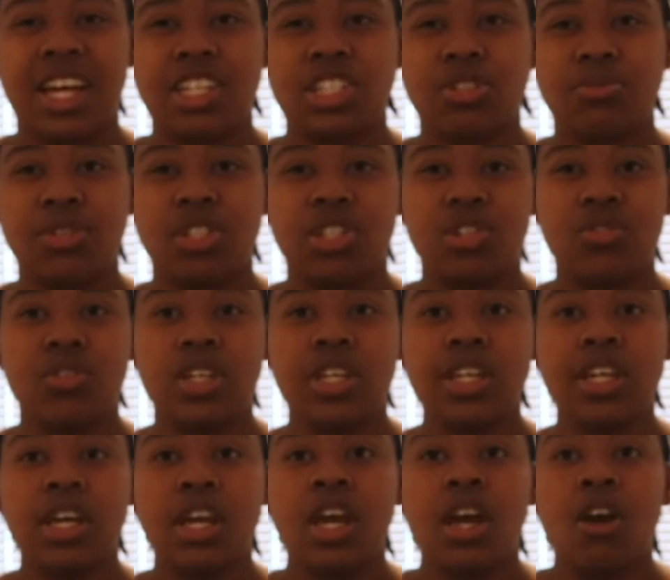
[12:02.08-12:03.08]
I should be
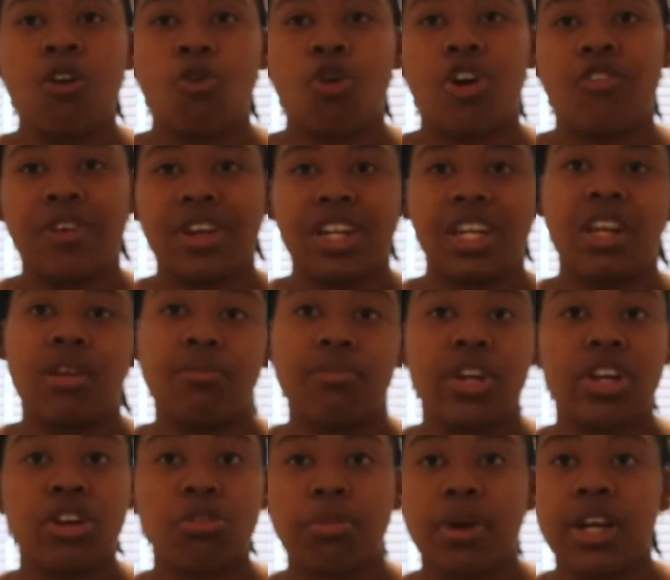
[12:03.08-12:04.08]
doing or if I need a
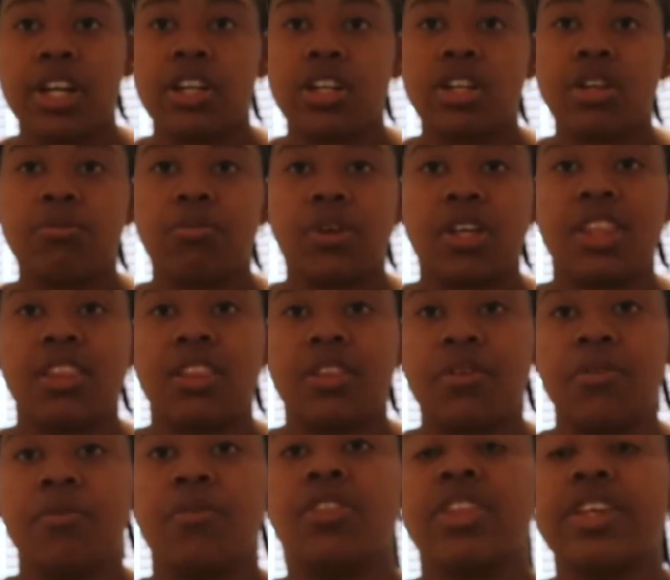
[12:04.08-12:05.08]
bigger binder, but
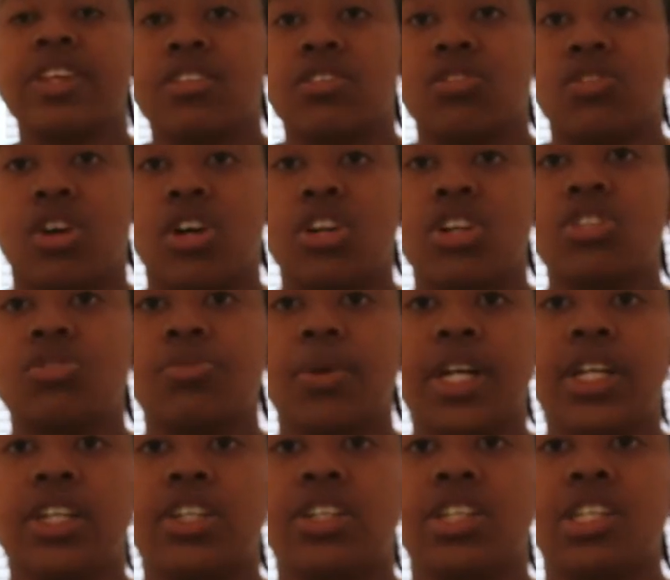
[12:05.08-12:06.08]
this large
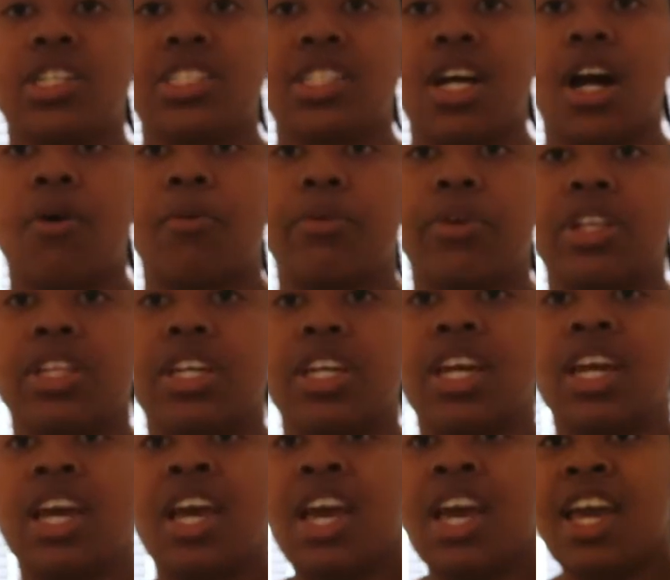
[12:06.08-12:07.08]
binder is not
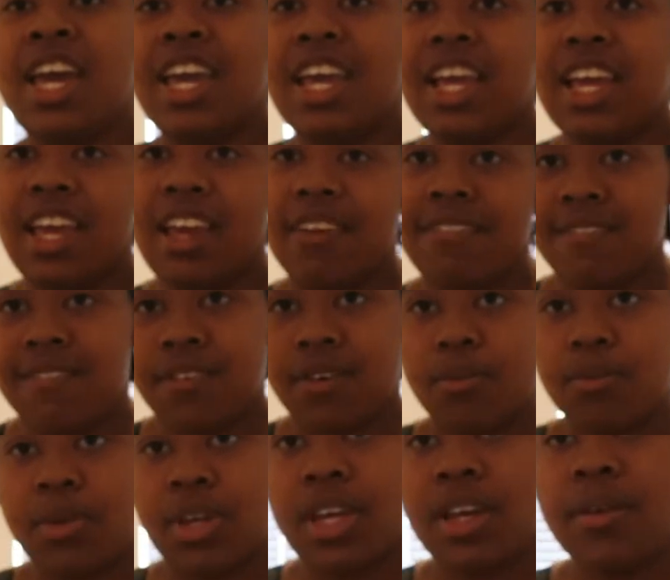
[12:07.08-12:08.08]
really it for
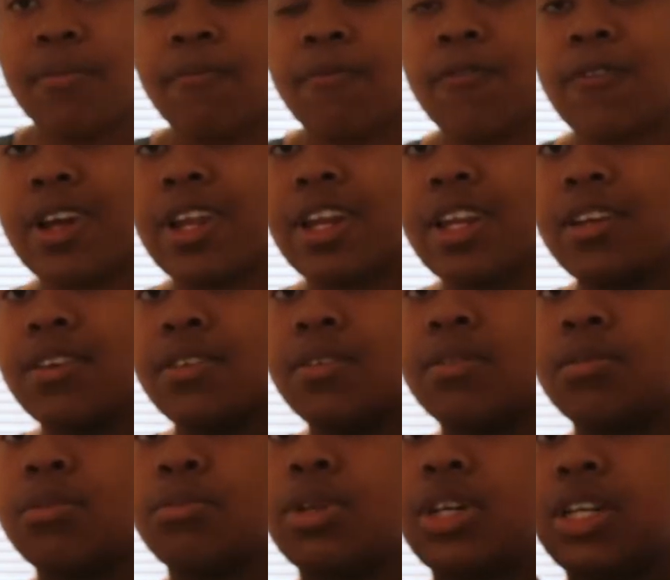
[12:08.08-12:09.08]
me right
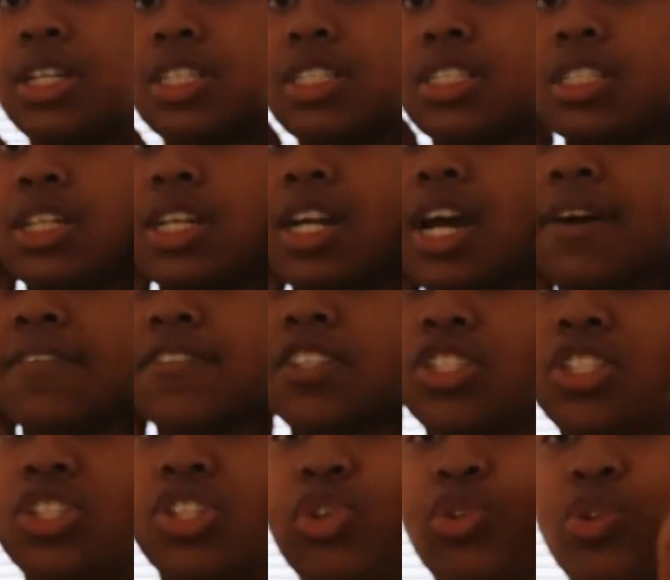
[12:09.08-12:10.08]
now, but it's gonna have to
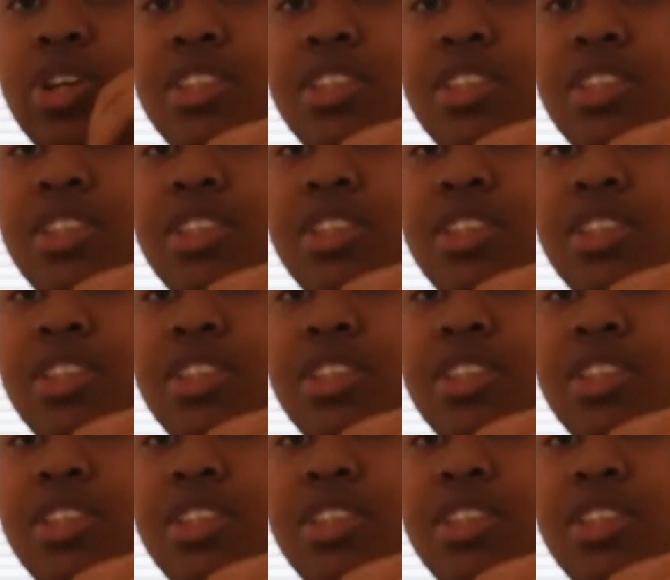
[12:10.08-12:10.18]
do